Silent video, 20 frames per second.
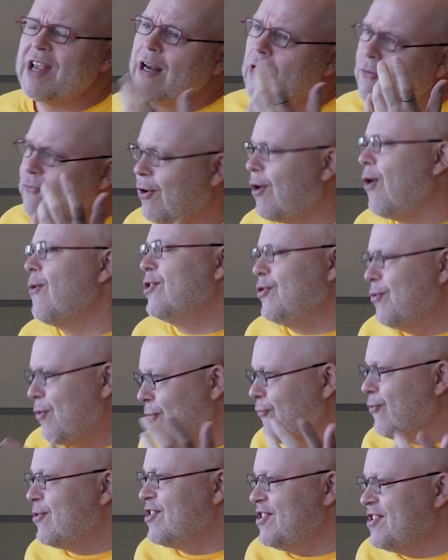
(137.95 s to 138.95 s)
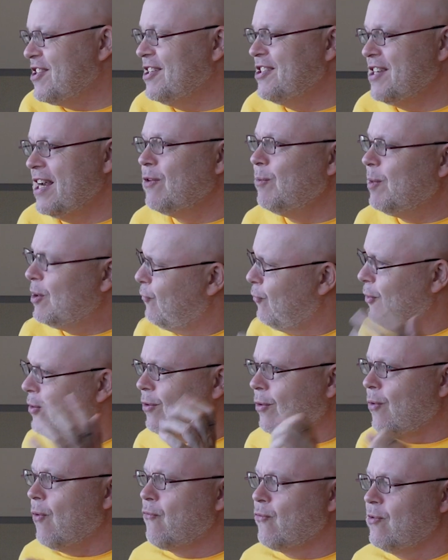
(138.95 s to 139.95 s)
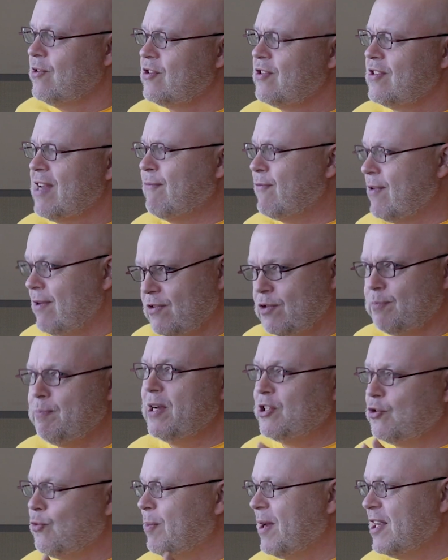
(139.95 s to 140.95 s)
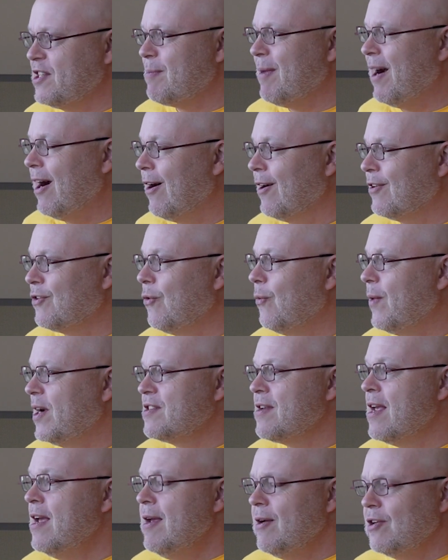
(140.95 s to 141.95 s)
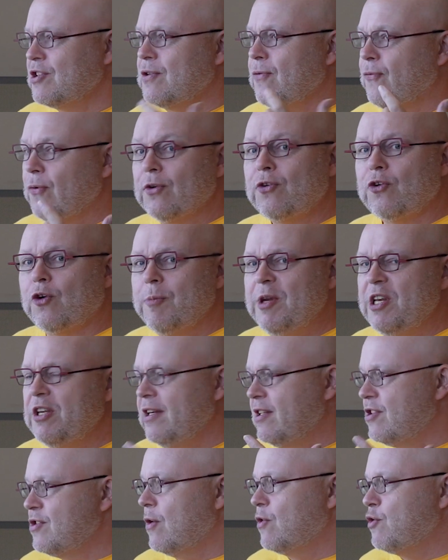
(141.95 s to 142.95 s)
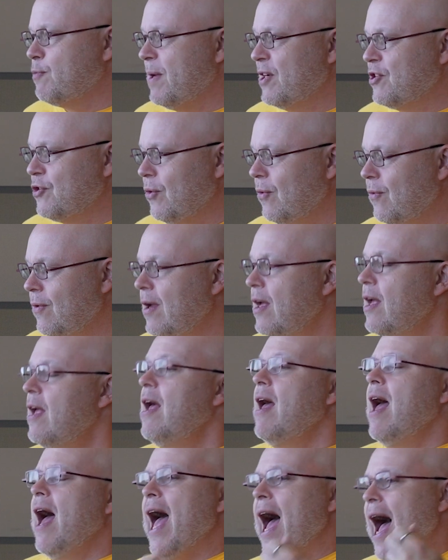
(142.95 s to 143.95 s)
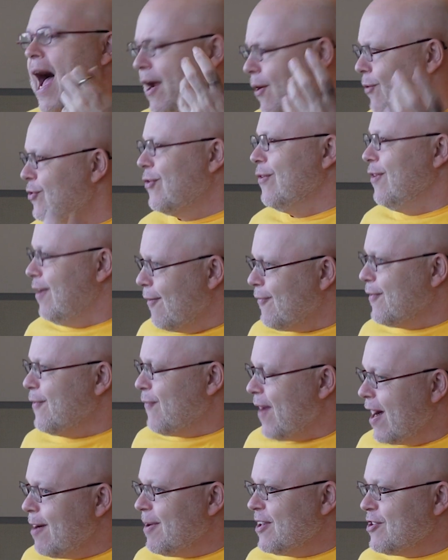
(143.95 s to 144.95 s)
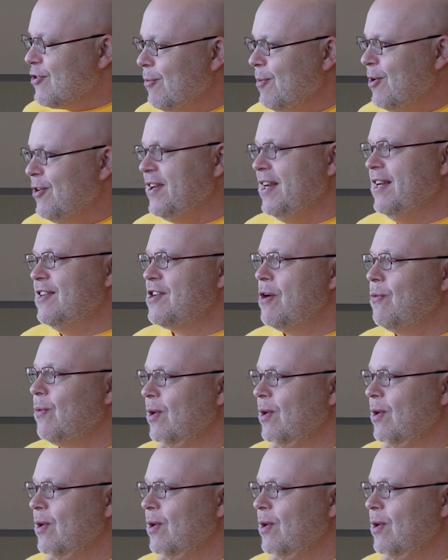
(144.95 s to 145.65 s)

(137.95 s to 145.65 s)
I love going to conferences in general, but the Flutter conferences have a special place in my heart always, because the Flutter community is so special. I also love the Firebase community. So